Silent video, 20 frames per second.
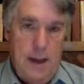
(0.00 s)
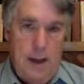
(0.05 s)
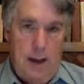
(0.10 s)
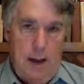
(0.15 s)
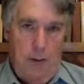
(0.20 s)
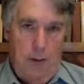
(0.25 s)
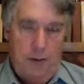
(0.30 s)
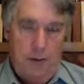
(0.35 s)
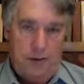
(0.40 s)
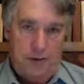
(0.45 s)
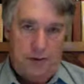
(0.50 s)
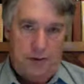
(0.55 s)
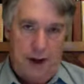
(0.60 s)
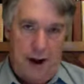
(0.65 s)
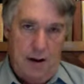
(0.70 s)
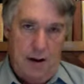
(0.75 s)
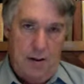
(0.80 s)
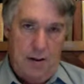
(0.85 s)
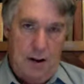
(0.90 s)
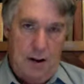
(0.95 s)
I want to
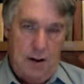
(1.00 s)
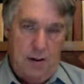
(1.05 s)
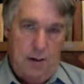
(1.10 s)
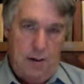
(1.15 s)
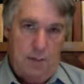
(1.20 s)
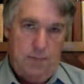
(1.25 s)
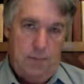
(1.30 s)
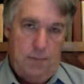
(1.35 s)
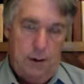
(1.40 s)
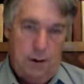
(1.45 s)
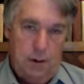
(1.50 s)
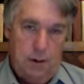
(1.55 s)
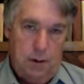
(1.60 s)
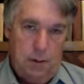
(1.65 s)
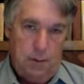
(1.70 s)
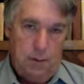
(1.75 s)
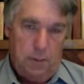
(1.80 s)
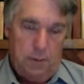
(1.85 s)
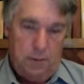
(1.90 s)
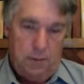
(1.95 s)
start now a, a
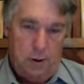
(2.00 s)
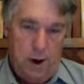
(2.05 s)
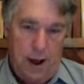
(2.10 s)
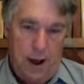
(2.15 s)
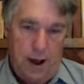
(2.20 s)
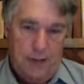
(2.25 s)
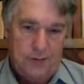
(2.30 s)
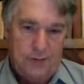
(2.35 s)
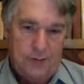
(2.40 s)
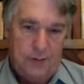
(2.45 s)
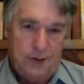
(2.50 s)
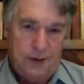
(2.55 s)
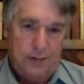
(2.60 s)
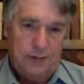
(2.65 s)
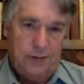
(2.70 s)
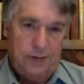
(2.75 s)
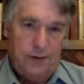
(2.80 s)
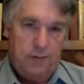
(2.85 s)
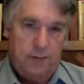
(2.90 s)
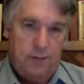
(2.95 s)
little
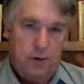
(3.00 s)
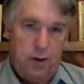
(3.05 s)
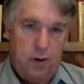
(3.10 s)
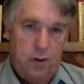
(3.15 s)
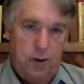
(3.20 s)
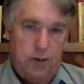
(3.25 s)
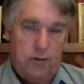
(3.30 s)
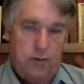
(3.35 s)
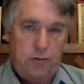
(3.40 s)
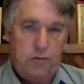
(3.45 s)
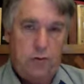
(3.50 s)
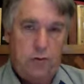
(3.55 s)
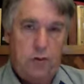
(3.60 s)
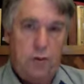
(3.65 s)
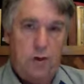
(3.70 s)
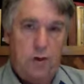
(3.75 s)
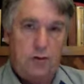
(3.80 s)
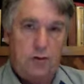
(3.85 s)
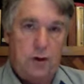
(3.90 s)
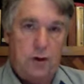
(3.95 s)
process of going through
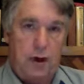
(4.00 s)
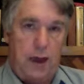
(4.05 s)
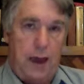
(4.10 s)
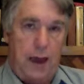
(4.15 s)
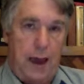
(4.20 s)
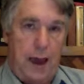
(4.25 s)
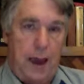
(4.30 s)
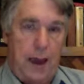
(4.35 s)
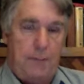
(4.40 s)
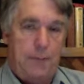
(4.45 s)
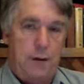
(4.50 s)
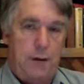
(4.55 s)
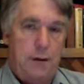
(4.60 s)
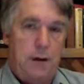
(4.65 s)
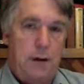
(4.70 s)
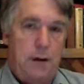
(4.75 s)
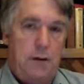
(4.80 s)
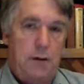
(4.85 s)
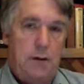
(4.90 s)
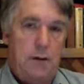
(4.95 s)
what's going to
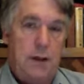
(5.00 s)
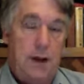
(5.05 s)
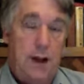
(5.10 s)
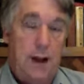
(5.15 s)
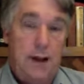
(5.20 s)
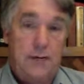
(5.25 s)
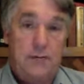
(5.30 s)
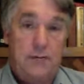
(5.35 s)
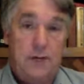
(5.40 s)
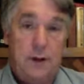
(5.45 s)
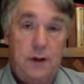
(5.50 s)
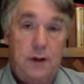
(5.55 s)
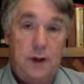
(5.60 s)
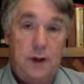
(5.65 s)
happen here in the next